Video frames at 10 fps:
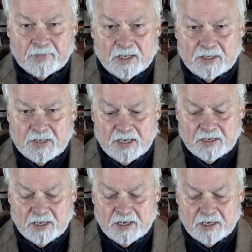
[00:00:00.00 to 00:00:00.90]
they
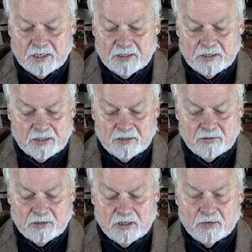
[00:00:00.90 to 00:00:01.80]
can't get any,
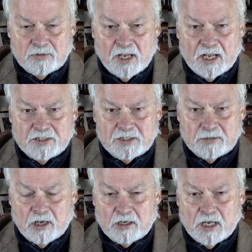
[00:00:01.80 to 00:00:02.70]
dad's
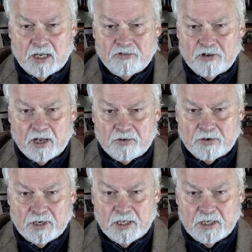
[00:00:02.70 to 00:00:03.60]
a
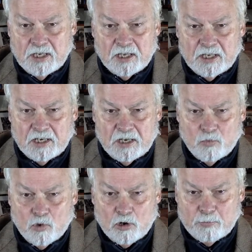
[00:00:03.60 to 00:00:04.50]
contractor and he can't get any
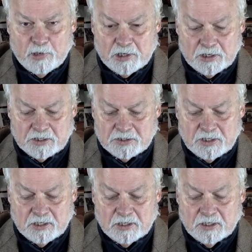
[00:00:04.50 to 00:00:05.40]
work because
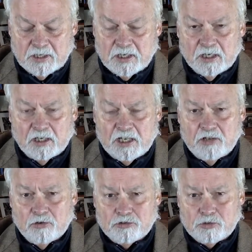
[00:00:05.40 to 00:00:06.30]
the
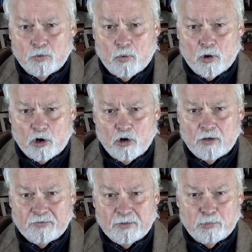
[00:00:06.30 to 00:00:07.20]
illegals who will work
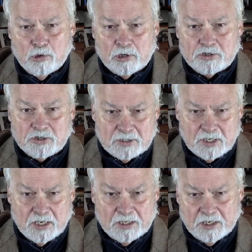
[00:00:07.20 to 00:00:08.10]
off the books are
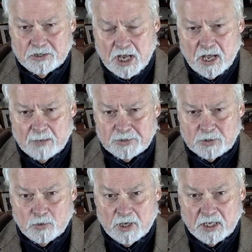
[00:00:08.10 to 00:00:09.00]
taking jobs
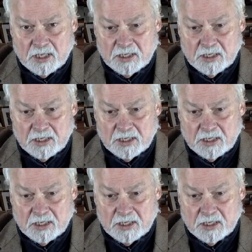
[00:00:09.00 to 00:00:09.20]
away.